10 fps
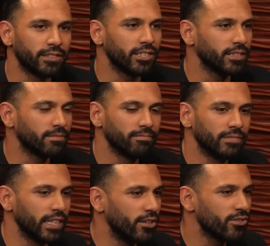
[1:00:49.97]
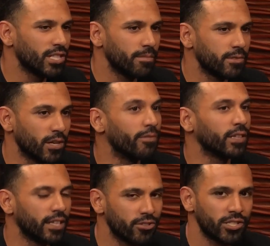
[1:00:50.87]
just leadership, servant
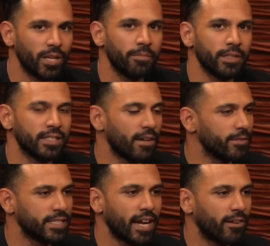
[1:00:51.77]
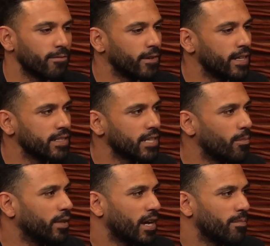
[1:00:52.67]
leadership, and selfless sacrifice,
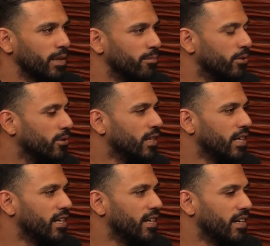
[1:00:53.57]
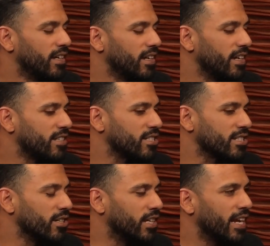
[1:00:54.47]
helping out people. It's just
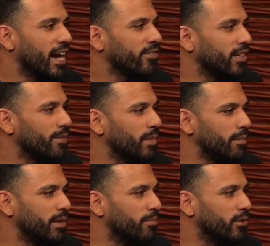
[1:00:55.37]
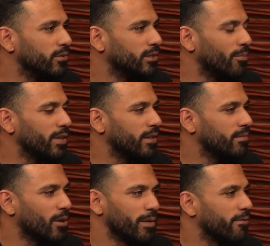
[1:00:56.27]
good to get out there and meet people. Don't
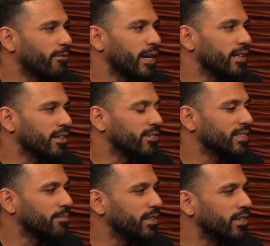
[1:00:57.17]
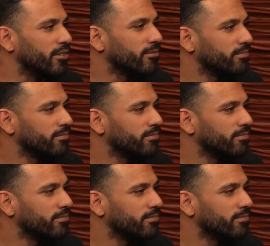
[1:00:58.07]
be afraid to learn something new.